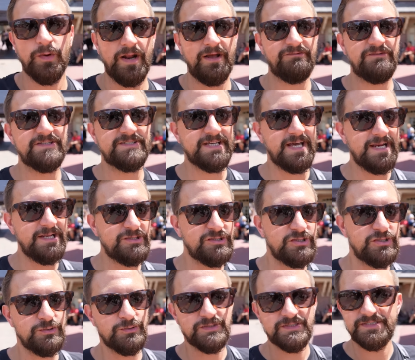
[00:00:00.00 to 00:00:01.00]
what I've decided to
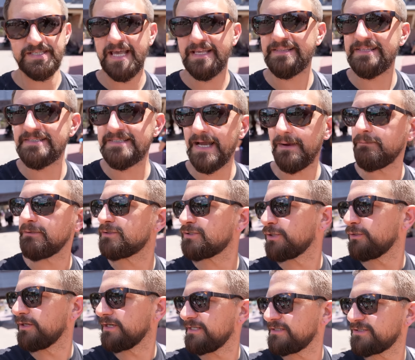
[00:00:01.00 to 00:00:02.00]
do is take this
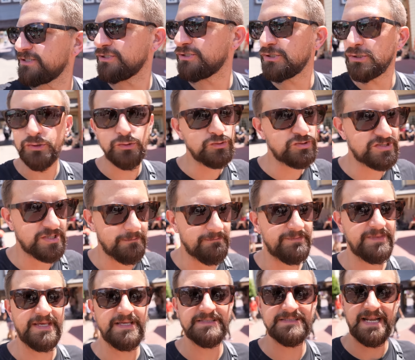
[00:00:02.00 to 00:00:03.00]
opportunity to do some
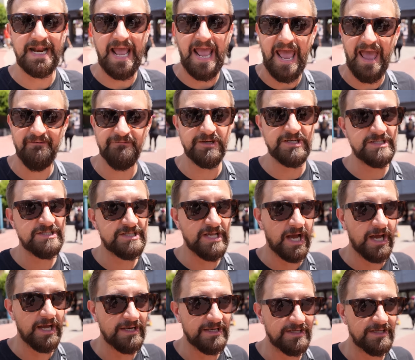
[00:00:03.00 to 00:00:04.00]
things that I haven't
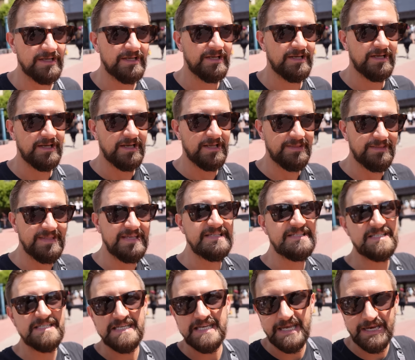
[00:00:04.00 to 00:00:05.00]
done
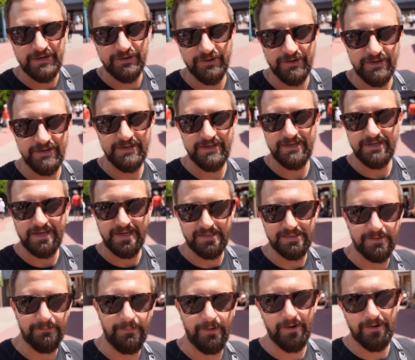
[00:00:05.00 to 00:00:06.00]
this year in
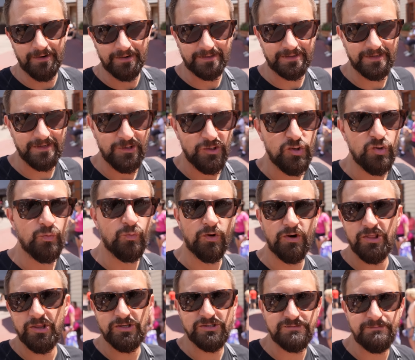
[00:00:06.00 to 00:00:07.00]
the park. One
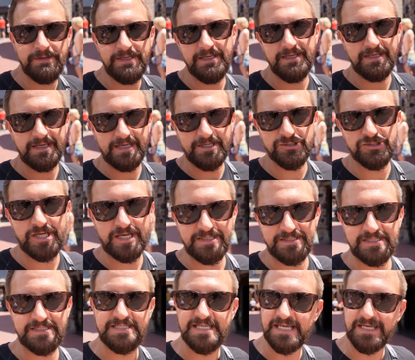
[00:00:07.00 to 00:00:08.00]
of those being
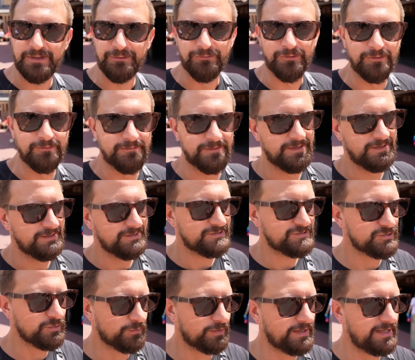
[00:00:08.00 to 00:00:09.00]
Enchanted Tiki Room.
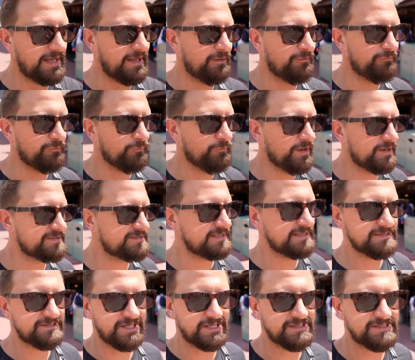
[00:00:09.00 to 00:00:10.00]
So we're gonna head over and watch the
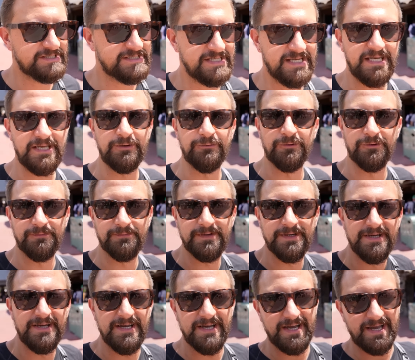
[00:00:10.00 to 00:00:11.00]
Enchanted Tiki Room.
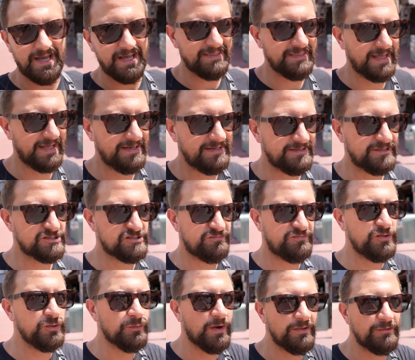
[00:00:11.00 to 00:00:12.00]
And then there's a
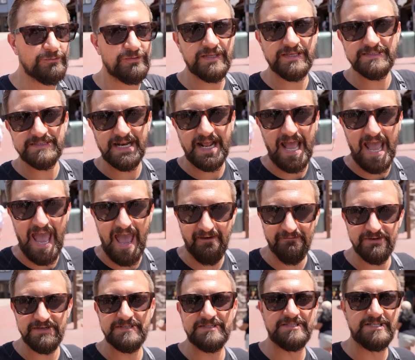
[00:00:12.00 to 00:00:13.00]
few other things that I
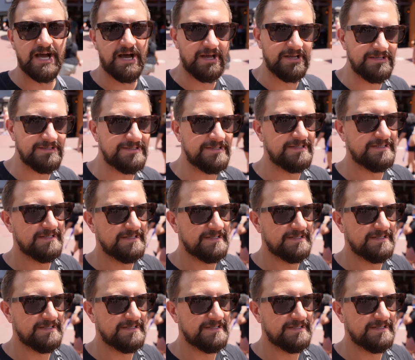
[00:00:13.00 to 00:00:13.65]
haven't done.